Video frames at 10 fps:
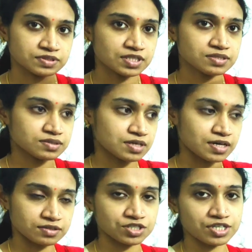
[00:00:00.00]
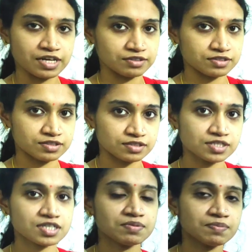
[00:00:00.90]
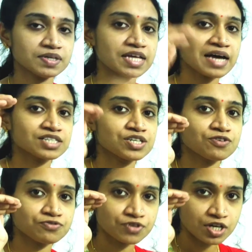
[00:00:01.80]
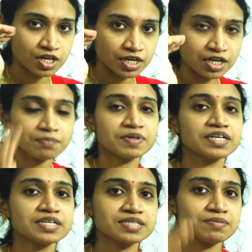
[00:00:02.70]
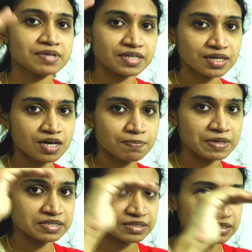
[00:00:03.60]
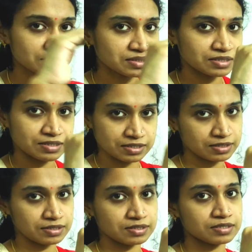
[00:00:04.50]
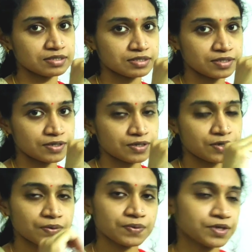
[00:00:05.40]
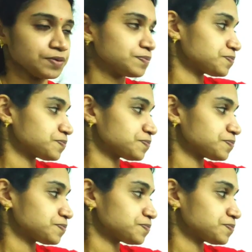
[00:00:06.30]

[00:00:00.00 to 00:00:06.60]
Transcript: just action like this. Just remember the action of lumbricals and metacarpals is this. Okay.